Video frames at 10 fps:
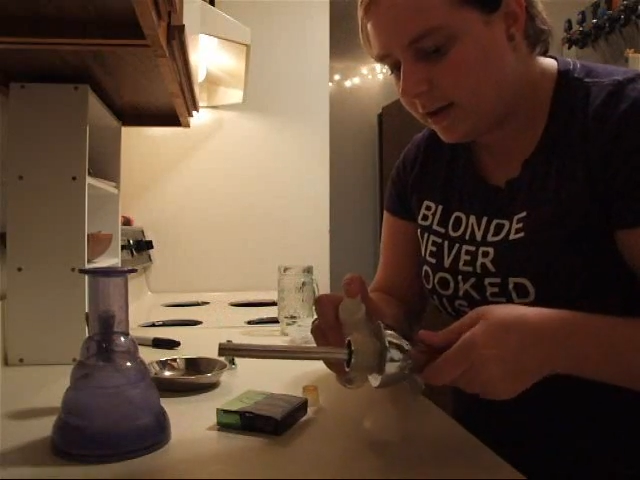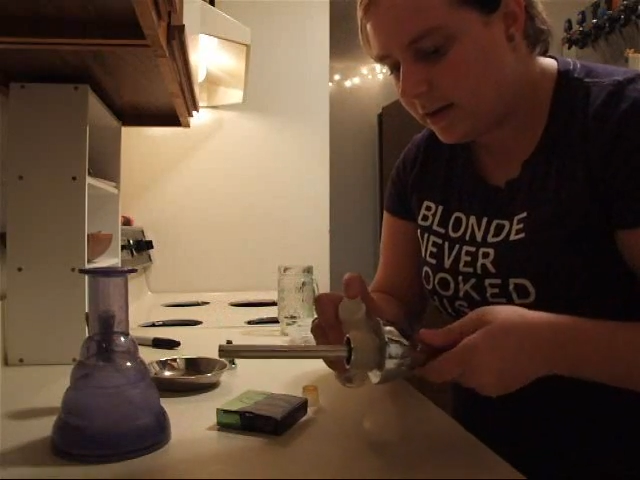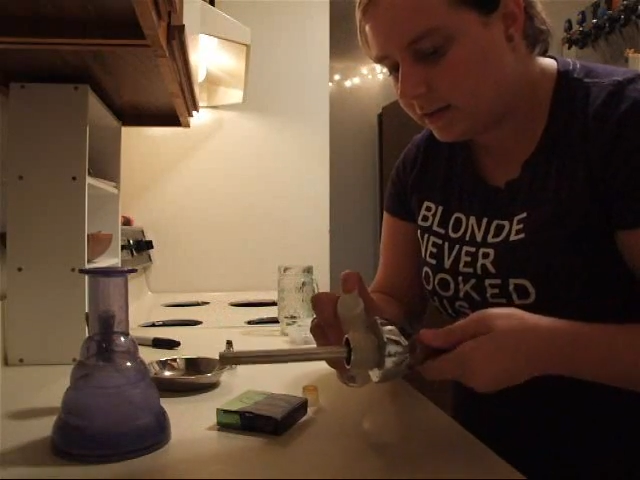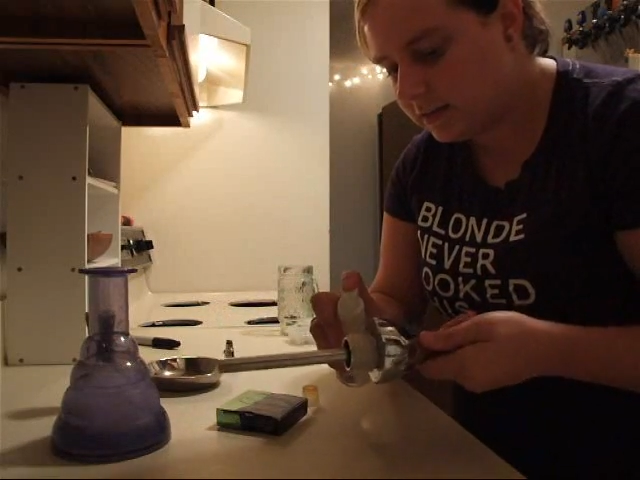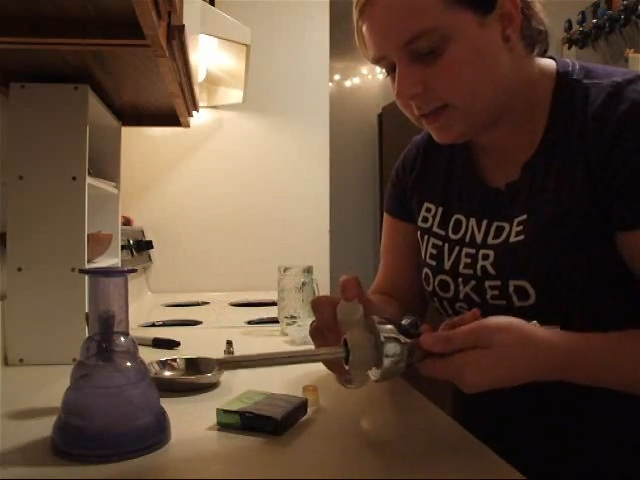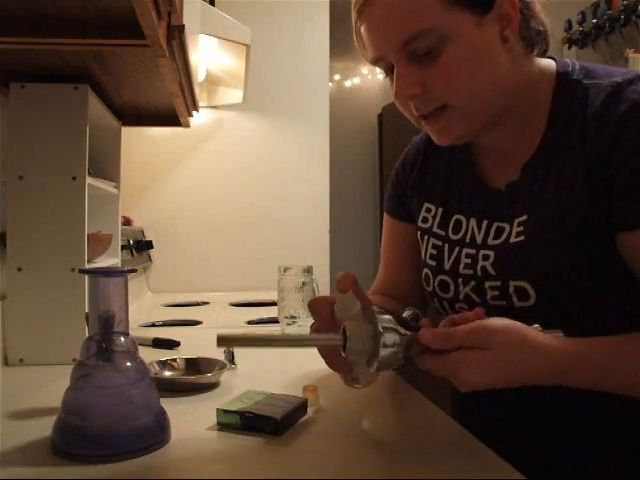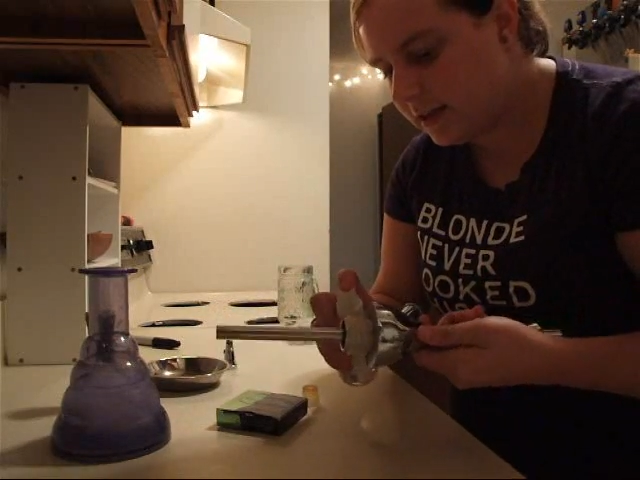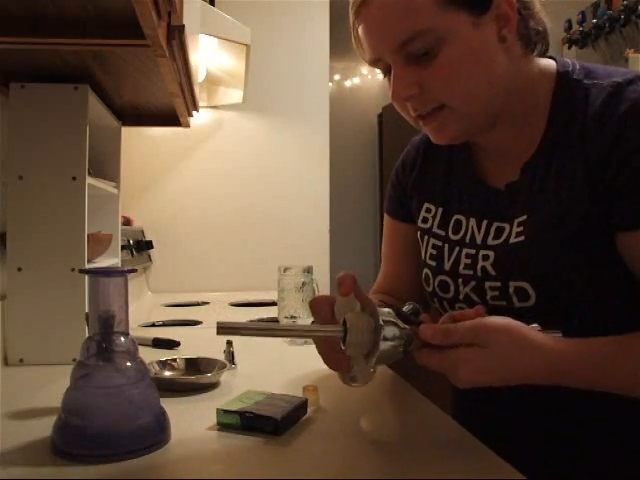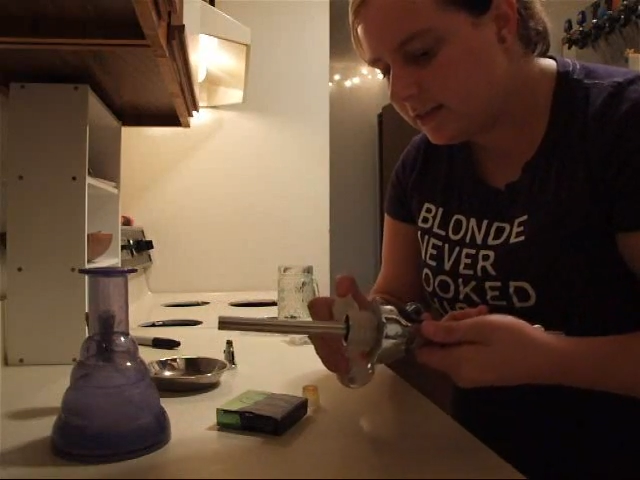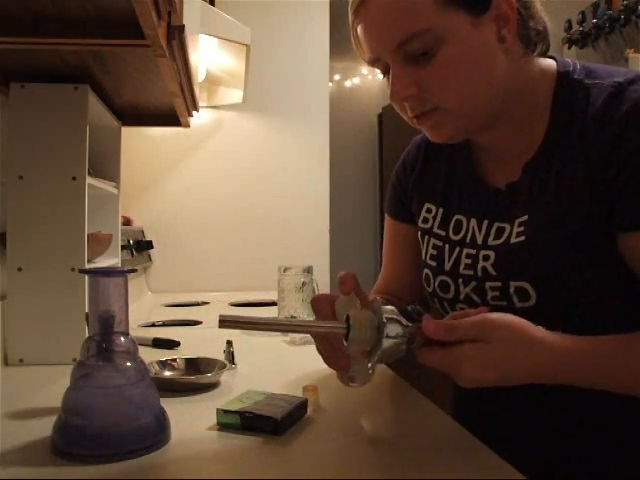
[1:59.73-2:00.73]
Now, to
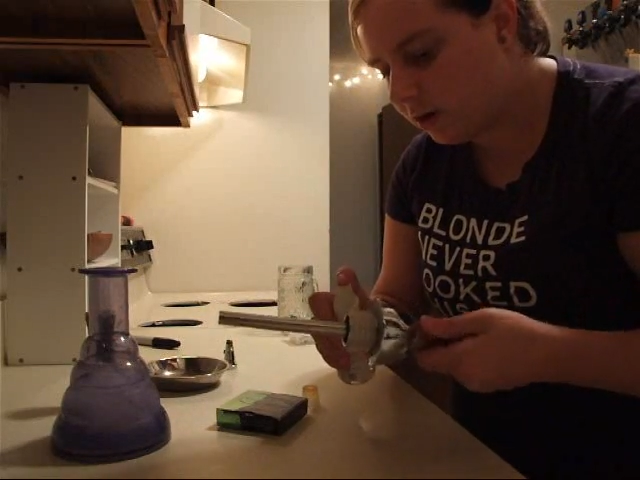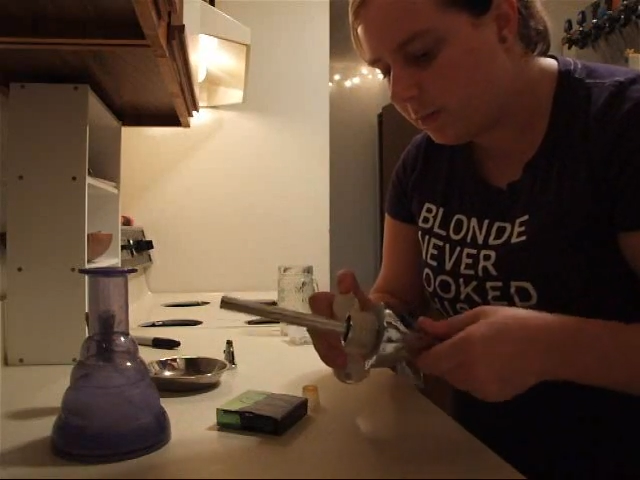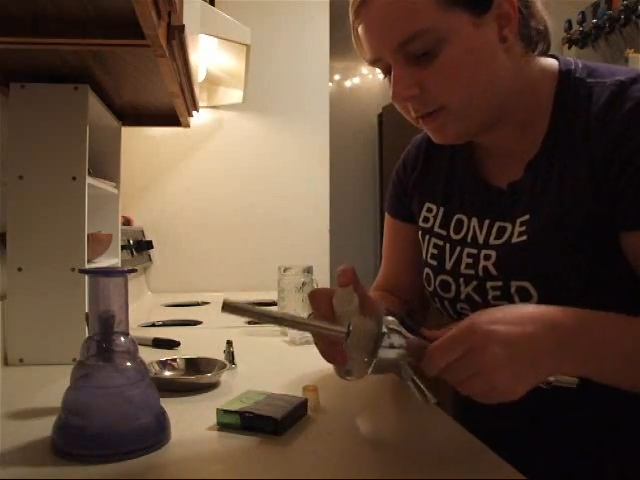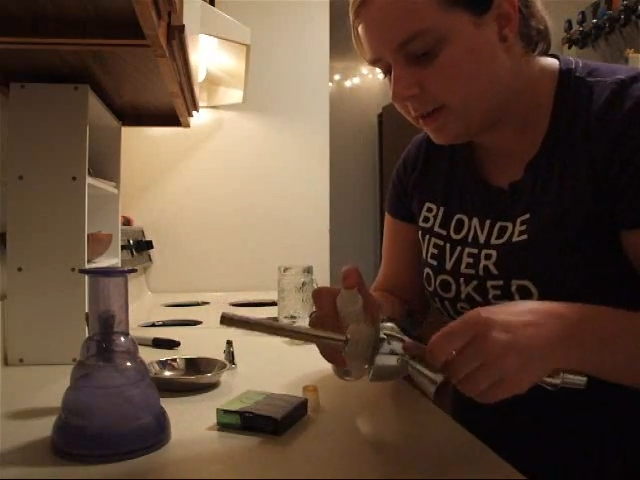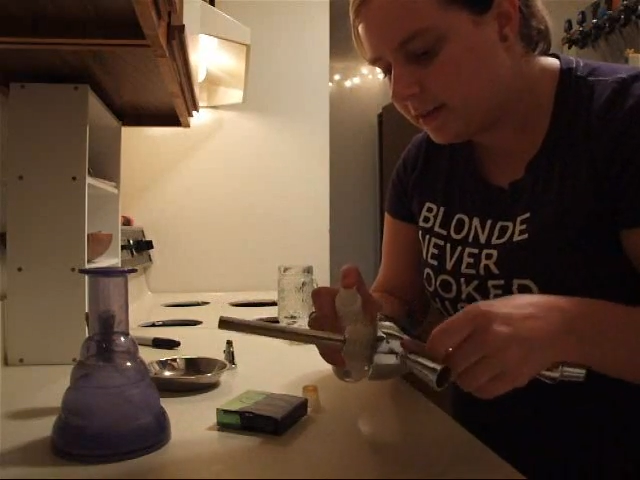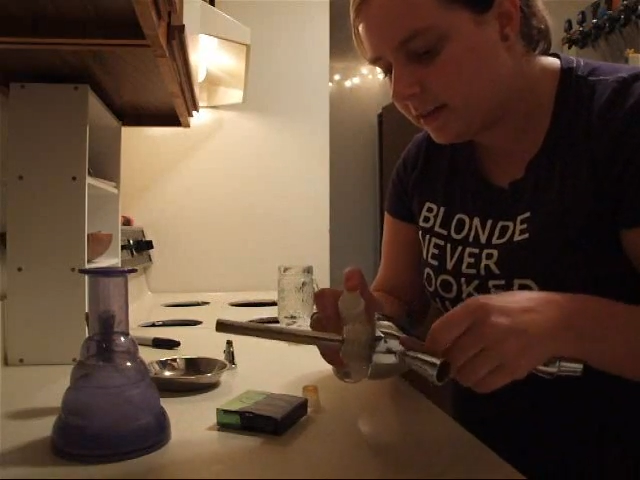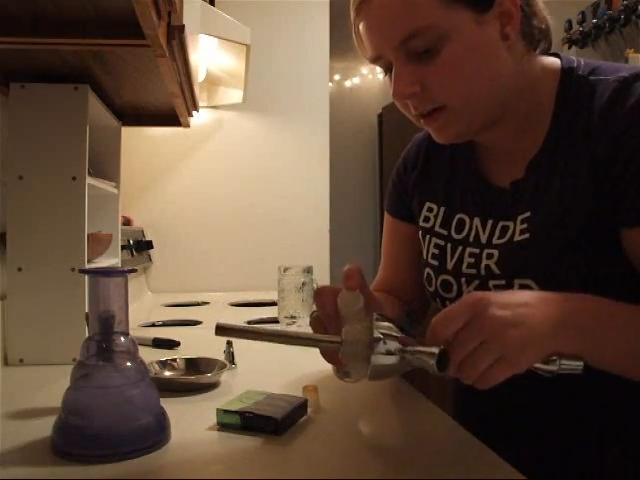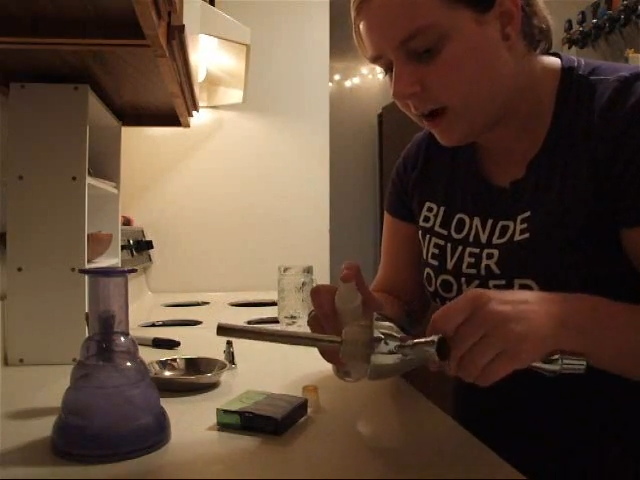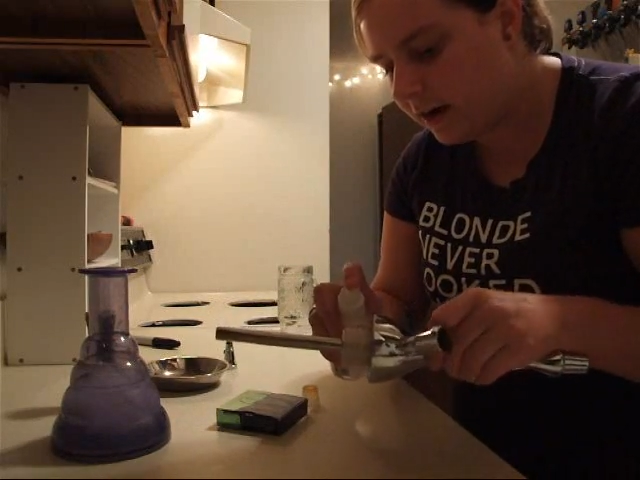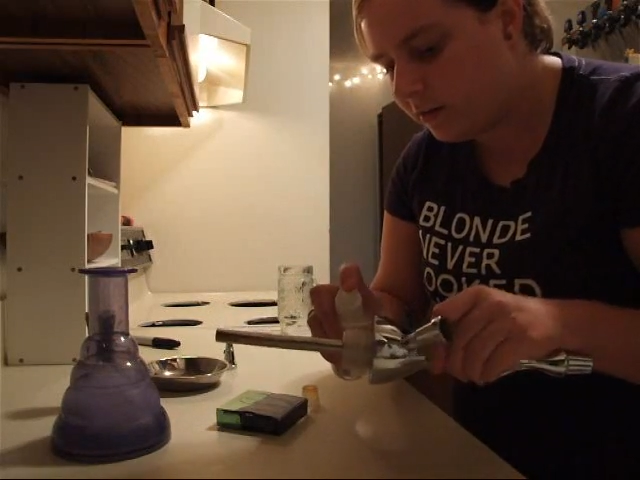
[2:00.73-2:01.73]
get this grommet in
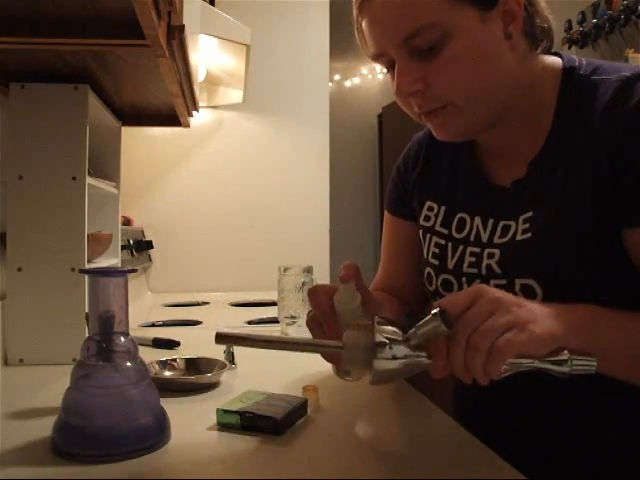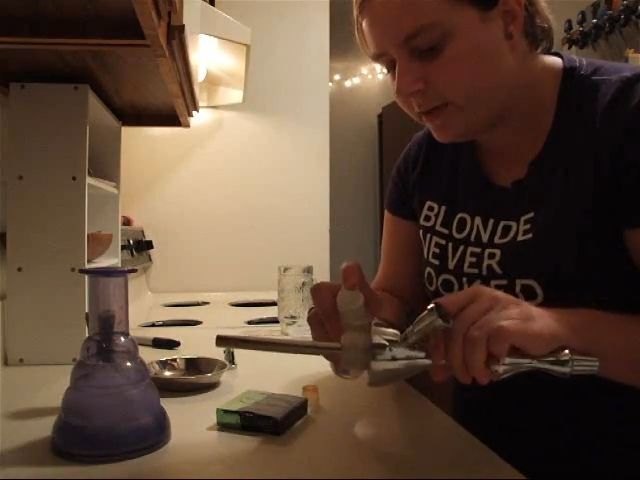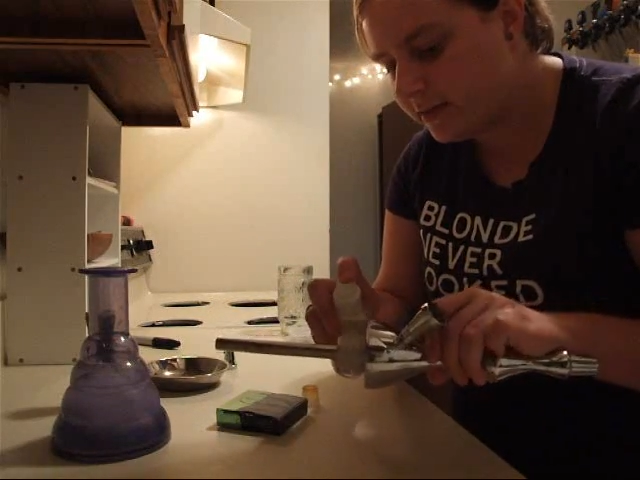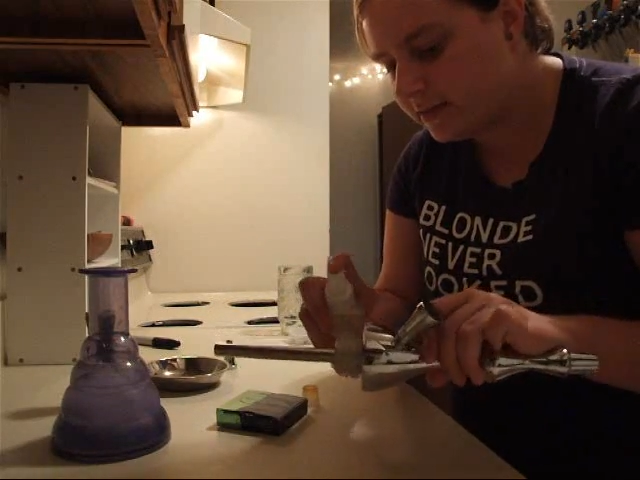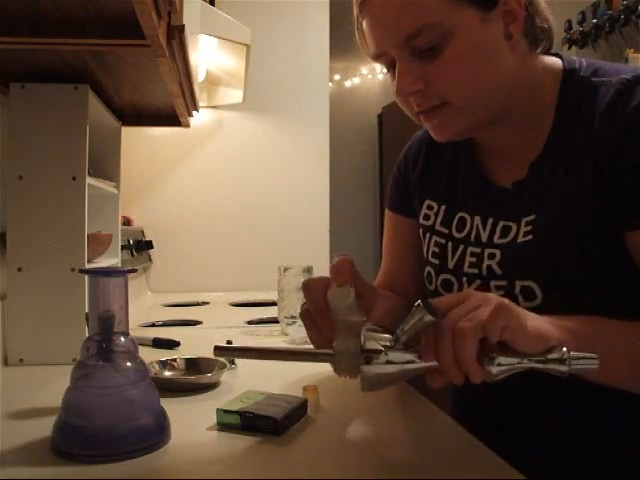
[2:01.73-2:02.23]
there, I always